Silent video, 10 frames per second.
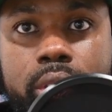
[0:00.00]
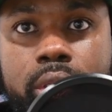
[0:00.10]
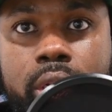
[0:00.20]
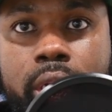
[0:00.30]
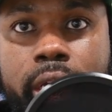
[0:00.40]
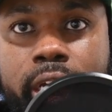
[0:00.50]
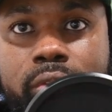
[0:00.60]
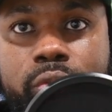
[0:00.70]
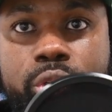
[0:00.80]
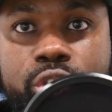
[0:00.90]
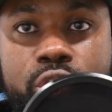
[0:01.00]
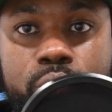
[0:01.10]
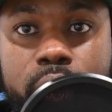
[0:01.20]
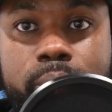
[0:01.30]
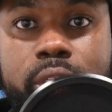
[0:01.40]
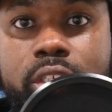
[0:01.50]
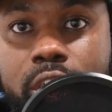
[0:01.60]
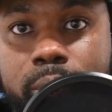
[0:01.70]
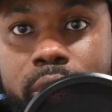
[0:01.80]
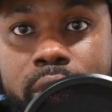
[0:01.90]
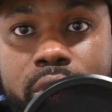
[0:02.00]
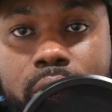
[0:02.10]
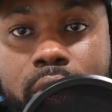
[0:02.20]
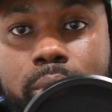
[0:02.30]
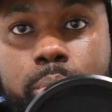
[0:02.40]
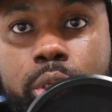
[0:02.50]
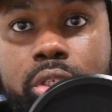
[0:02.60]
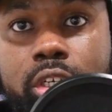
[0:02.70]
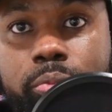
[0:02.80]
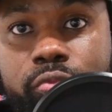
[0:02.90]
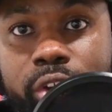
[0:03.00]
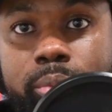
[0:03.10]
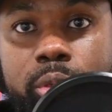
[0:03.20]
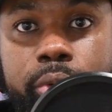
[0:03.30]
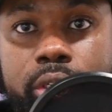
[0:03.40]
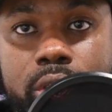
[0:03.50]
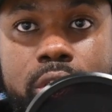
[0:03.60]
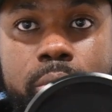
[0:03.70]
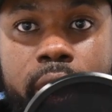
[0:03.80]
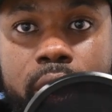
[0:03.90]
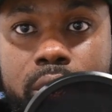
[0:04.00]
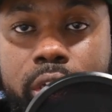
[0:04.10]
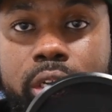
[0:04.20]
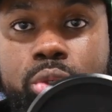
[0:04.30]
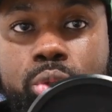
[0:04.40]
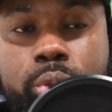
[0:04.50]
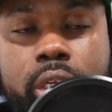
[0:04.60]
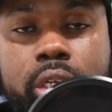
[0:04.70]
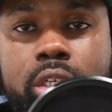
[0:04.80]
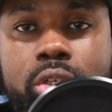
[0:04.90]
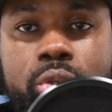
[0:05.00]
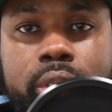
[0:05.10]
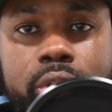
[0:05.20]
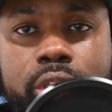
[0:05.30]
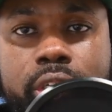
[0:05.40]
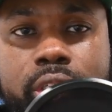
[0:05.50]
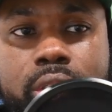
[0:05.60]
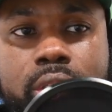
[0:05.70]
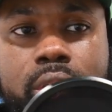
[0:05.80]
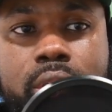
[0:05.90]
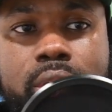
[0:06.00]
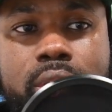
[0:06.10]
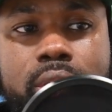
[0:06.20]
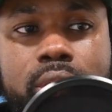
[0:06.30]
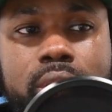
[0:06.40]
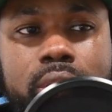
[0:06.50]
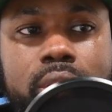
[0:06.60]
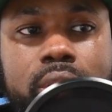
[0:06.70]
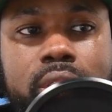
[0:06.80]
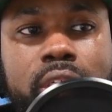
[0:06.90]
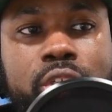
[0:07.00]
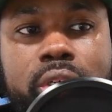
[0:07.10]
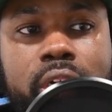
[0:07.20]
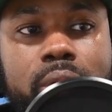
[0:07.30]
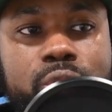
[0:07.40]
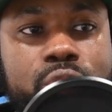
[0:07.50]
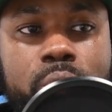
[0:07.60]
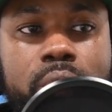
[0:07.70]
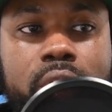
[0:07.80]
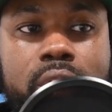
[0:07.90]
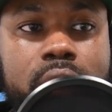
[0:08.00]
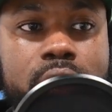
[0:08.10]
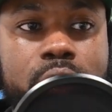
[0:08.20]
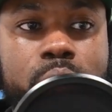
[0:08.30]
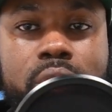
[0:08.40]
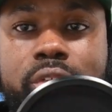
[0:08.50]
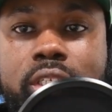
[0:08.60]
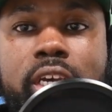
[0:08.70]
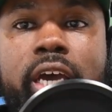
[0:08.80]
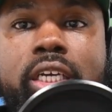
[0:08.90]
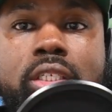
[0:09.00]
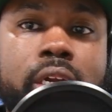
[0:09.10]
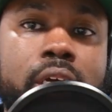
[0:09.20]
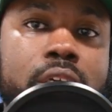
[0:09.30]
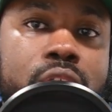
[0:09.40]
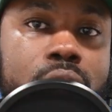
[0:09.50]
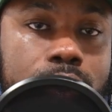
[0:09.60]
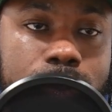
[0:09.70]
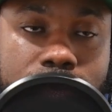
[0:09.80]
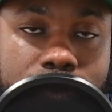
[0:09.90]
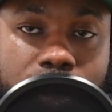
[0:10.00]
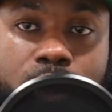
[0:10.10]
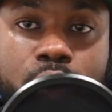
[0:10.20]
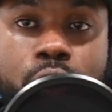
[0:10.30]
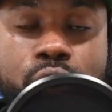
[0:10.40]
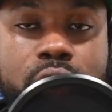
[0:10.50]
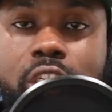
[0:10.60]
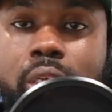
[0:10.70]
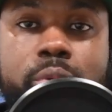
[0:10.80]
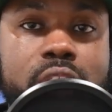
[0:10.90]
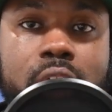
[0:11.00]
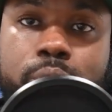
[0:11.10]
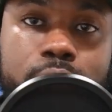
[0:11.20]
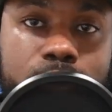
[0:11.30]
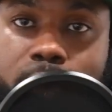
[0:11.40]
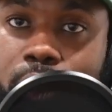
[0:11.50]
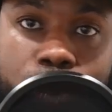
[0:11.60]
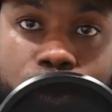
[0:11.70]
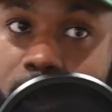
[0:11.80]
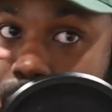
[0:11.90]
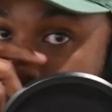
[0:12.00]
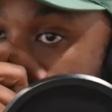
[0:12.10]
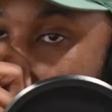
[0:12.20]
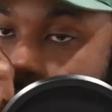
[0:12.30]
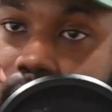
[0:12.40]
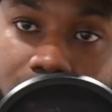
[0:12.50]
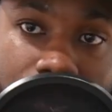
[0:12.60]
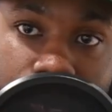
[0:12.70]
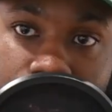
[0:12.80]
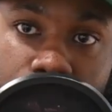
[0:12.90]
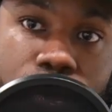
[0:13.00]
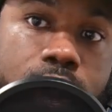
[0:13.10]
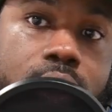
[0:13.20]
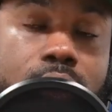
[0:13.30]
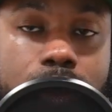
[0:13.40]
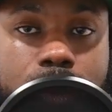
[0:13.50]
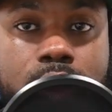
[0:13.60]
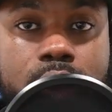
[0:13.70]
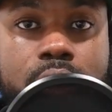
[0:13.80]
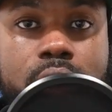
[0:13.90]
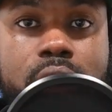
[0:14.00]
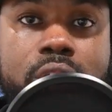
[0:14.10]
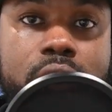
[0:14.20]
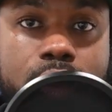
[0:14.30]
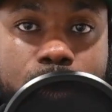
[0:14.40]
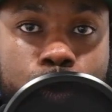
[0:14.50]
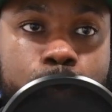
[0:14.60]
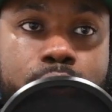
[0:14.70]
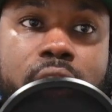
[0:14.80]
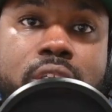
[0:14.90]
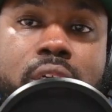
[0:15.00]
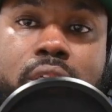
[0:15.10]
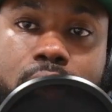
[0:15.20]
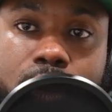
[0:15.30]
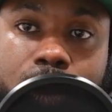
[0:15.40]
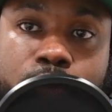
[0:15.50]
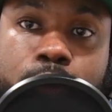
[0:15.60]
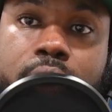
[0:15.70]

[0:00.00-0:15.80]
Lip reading: land for extremely cheap in there so they can build their family businesses back and they could do what they need to do in those areas, then you're not restoring anything. Don't even tie it to that history at all. Just keep it separate from that whole history because y'all are not restoring anything. This is a new project that the government